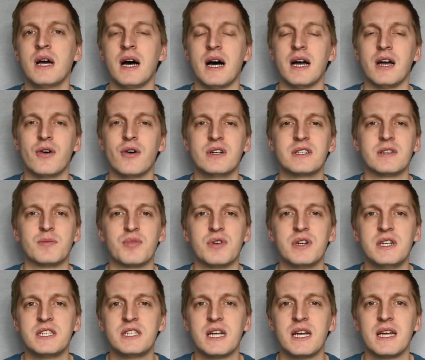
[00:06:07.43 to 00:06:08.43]
I always
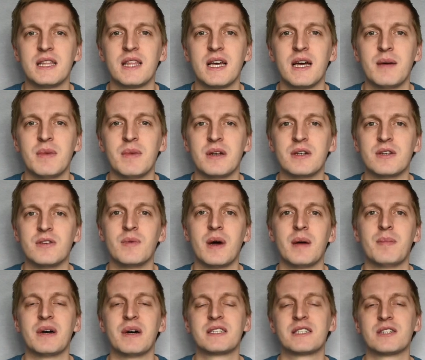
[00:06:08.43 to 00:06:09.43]
appreciate them and do
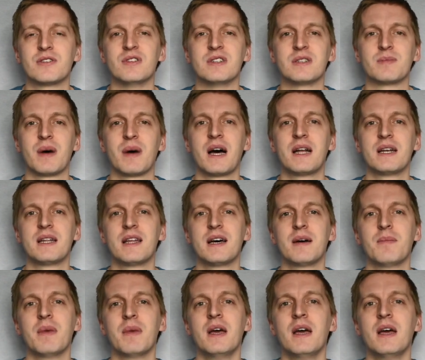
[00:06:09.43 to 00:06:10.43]
my best to respond to
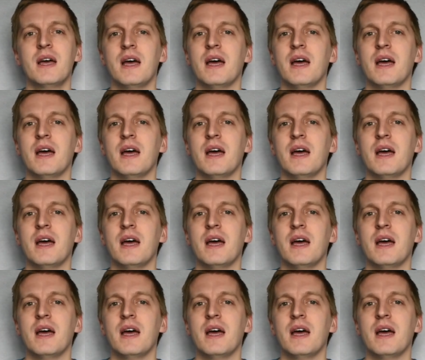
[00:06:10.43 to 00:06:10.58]
them.